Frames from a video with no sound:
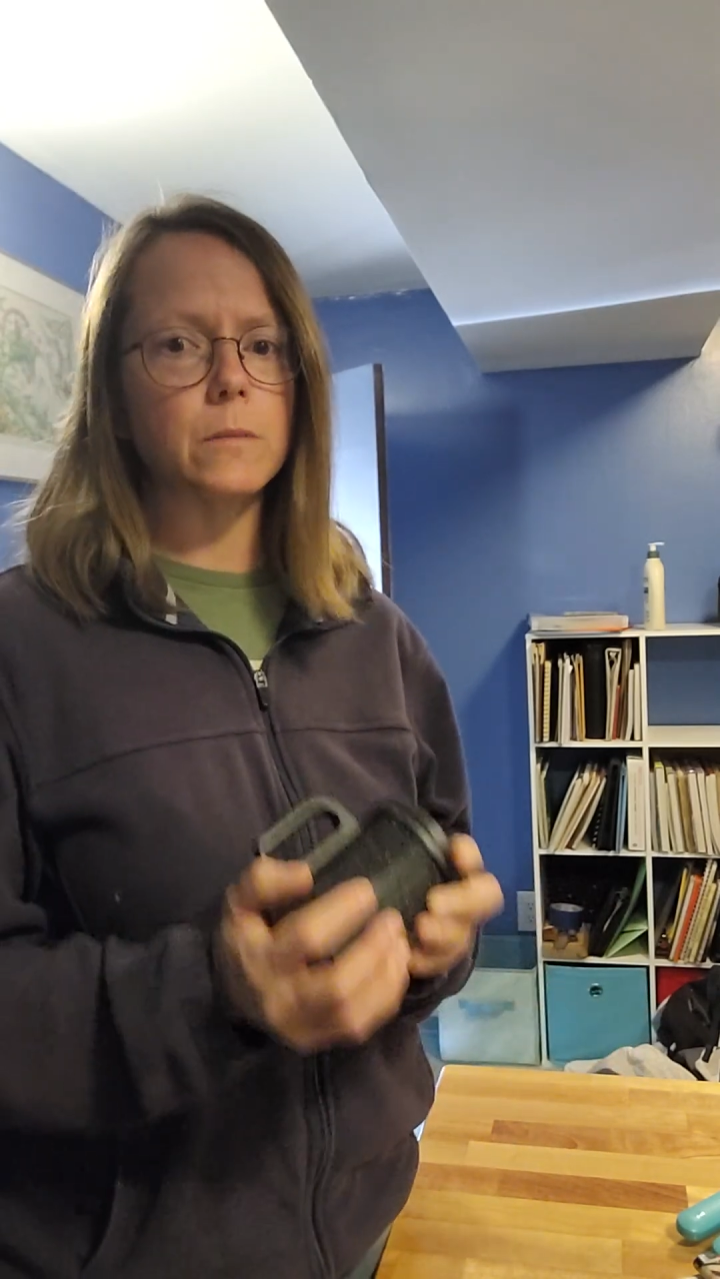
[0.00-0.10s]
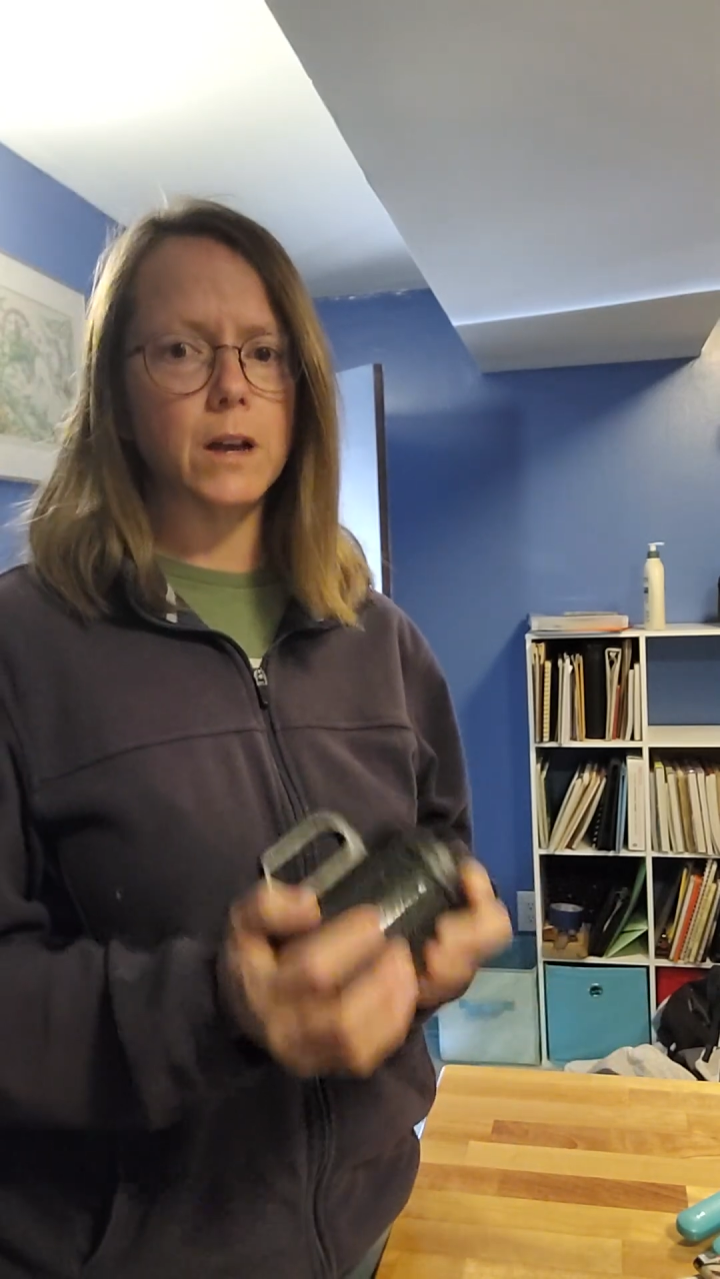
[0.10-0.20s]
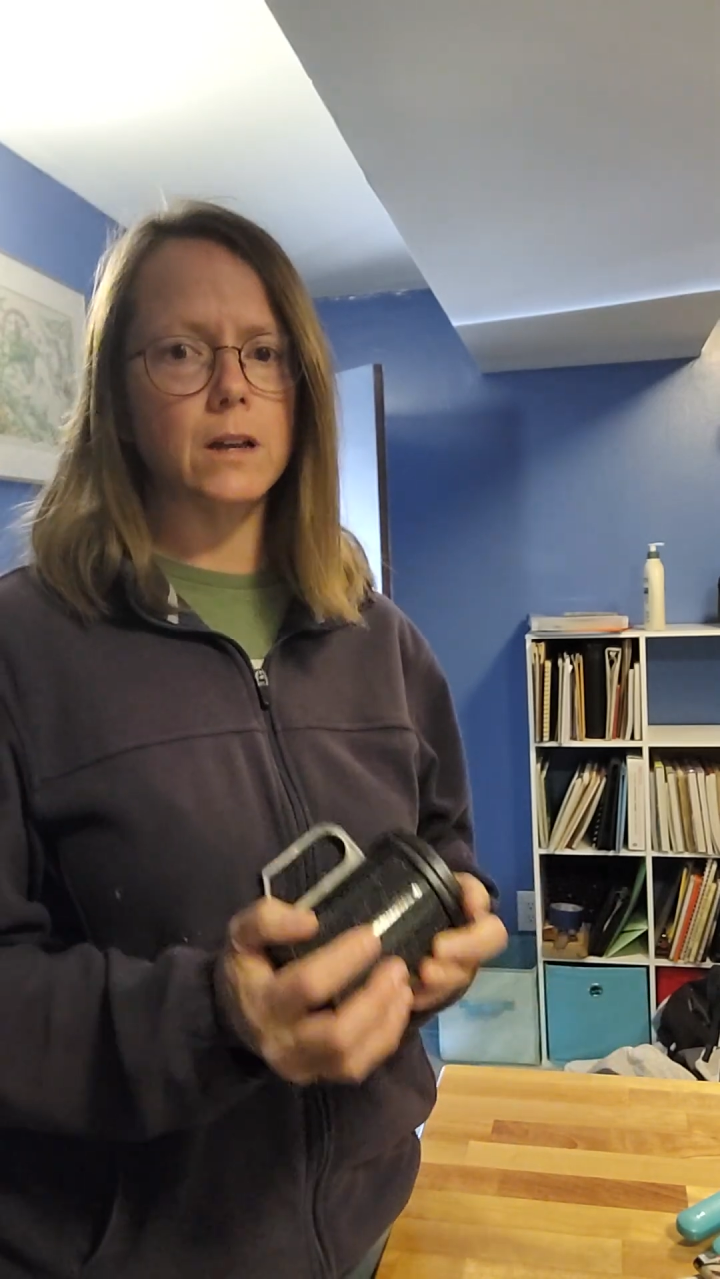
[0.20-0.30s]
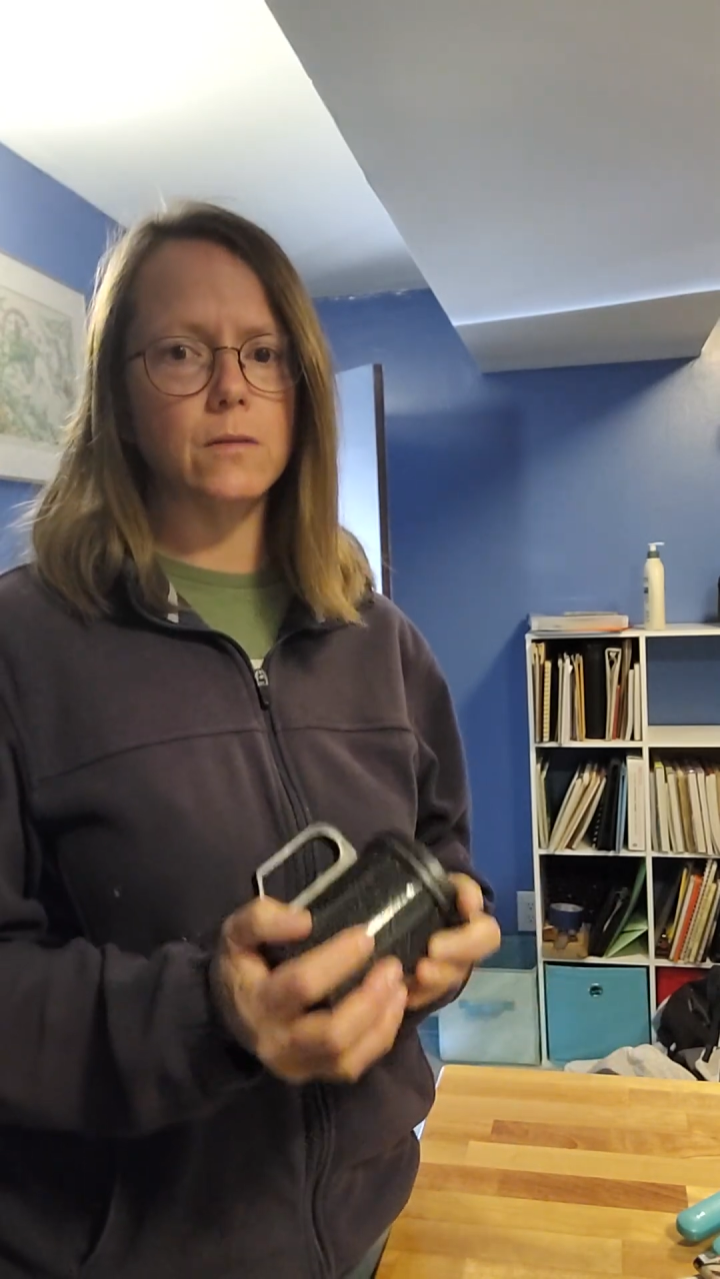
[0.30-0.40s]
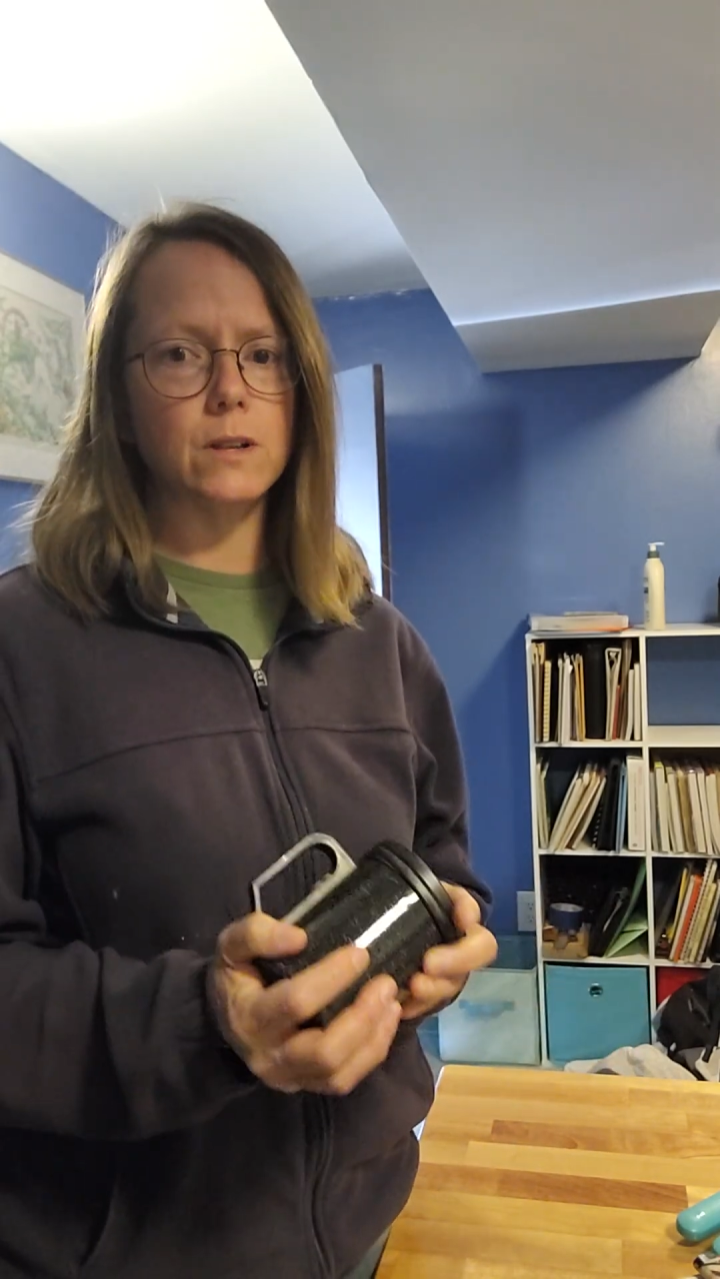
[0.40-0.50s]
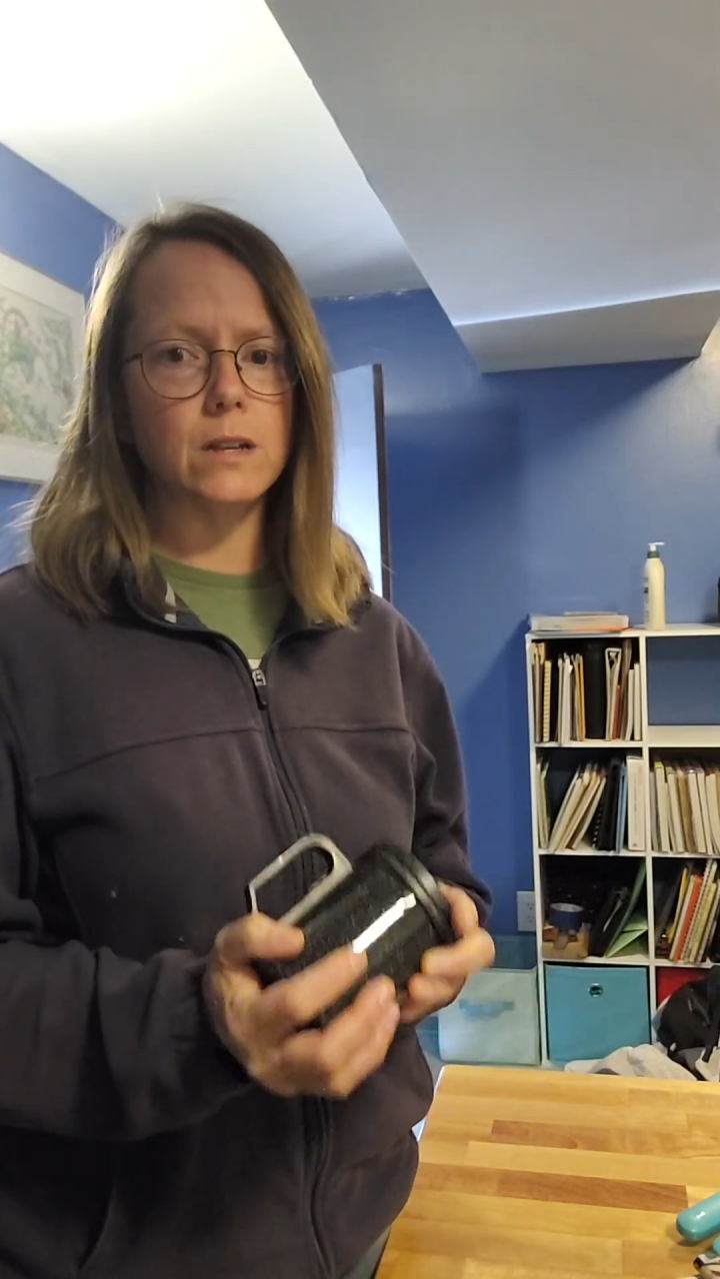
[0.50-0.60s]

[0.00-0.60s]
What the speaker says: kind of an